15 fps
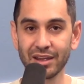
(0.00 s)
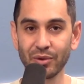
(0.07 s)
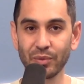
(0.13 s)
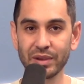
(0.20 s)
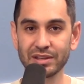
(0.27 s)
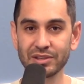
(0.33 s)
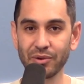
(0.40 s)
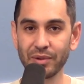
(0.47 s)

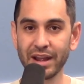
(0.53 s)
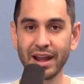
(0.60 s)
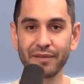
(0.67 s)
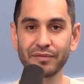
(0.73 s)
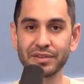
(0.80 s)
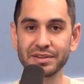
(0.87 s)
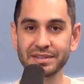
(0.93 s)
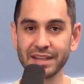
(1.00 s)
We don't
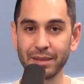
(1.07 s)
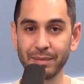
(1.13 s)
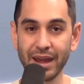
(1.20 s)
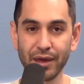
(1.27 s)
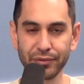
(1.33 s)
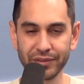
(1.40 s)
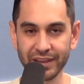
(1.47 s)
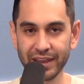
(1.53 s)
have the same
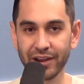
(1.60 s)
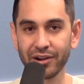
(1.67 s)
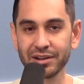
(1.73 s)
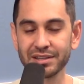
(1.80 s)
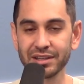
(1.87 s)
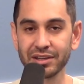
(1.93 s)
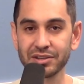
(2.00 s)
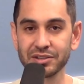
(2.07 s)
ethnic
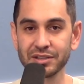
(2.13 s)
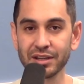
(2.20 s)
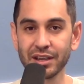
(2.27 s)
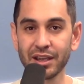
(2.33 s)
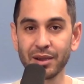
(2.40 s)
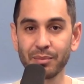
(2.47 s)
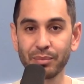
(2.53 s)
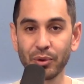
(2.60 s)
heritage,
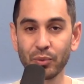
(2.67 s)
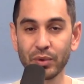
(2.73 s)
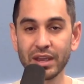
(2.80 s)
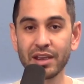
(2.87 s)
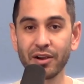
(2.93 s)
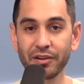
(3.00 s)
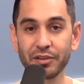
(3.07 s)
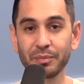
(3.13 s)
but
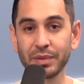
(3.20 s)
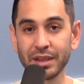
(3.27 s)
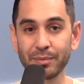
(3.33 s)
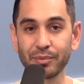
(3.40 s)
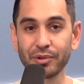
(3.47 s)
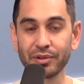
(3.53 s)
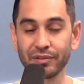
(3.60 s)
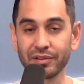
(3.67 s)
we are the
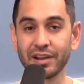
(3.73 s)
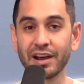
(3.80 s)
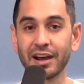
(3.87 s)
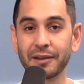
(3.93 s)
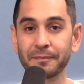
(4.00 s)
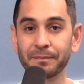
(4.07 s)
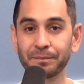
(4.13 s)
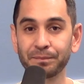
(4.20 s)
people of
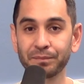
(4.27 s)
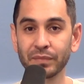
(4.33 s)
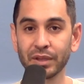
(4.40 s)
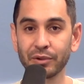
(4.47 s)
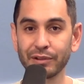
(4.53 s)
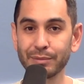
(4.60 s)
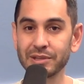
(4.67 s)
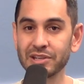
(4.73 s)
God.
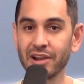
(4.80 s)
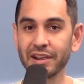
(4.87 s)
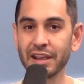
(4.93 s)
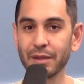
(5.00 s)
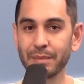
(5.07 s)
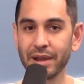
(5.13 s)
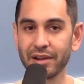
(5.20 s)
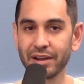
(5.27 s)
We've been
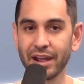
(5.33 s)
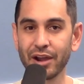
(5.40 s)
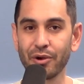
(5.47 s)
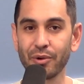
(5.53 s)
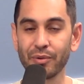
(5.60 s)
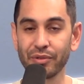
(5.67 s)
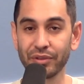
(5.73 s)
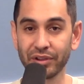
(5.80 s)
talking about
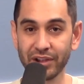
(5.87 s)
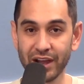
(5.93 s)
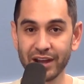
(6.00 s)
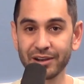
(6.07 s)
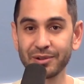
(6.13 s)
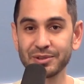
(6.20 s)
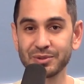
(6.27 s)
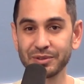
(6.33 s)
how the
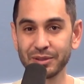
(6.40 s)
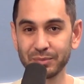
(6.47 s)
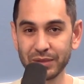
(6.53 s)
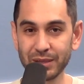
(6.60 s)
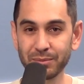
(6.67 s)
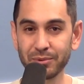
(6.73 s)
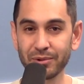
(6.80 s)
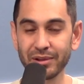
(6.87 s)
God goes with the
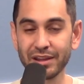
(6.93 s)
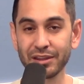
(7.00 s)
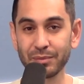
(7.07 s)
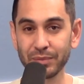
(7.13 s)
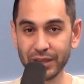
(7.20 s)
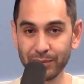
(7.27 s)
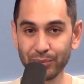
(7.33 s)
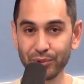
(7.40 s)
people and the
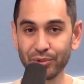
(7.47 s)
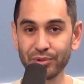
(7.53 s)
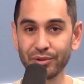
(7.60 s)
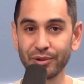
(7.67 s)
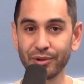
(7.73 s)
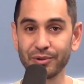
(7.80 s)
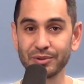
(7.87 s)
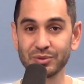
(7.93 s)
people
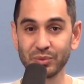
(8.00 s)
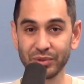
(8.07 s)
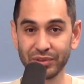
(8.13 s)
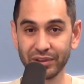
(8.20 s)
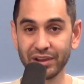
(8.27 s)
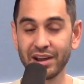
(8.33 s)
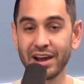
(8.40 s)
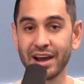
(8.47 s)
goes with
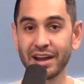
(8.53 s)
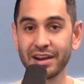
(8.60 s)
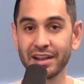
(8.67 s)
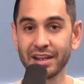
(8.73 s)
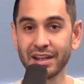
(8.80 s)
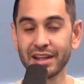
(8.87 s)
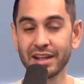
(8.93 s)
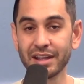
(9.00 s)
the God.
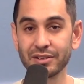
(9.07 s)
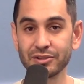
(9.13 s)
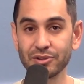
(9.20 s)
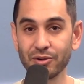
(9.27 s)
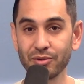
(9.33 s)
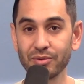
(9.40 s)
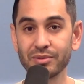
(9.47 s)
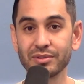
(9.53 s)

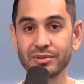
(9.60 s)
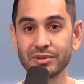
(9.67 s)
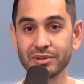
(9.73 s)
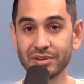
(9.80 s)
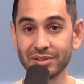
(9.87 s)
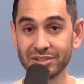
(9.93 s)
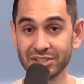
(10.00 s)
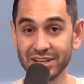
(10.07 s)
So
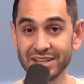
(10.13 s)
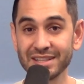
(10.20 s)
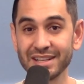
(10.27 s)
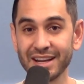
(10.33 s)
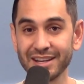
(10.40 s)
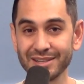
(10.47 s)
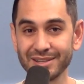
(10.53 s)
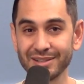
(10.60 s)

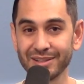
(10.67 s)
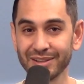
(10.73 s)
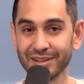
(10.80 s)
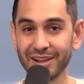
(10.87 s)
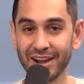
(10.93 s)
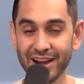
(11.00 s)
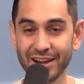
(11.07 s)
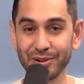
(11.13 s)
Jesus, the
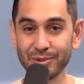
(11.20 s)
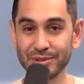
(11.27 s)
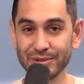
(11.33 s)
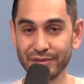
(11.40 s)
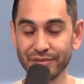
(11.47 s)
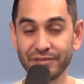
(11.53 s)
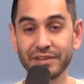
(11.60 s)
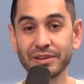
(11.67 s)
God who is
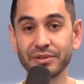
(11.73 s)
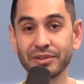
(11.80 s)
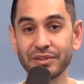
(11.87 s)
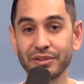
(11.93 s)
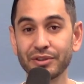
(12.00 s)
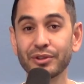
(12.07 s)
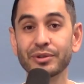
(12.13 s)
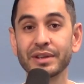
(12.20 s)
revealed in
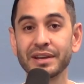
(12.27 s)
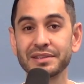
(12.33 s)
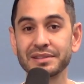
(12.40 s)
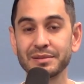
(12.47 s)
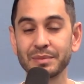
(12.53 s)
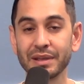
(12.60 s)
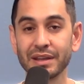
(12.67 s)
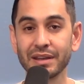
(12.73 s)
the New
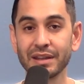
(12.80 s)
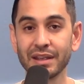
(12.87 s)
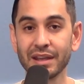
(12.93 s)
Testament,